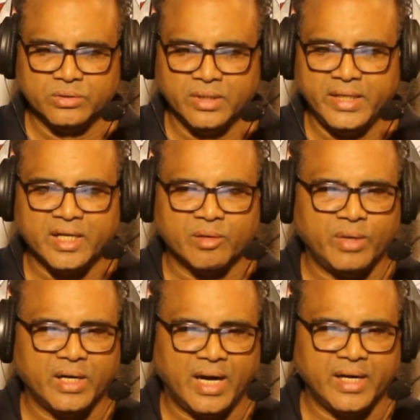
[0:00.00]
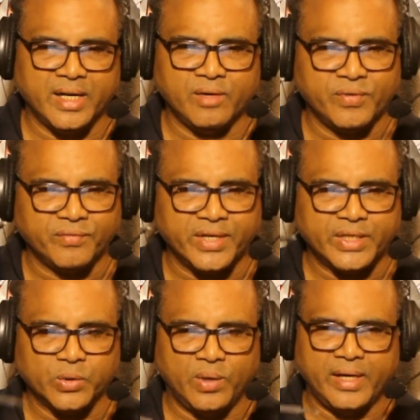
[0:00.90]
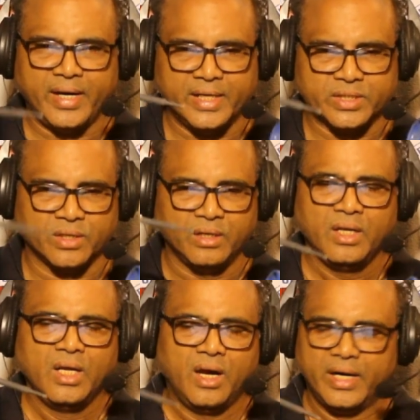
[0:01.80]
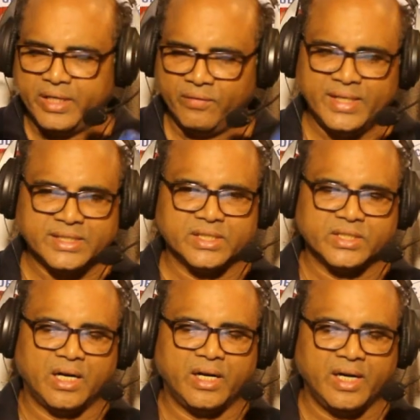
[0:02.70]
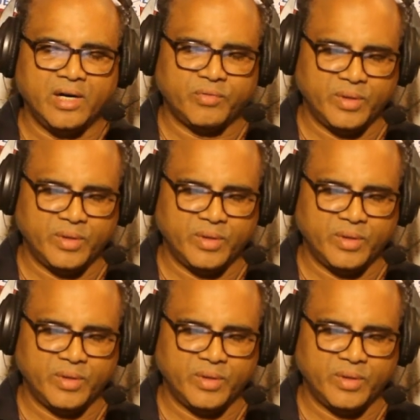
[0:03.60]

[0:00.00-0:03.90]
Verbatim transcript: near about 150 200 uh, uh, devices ordered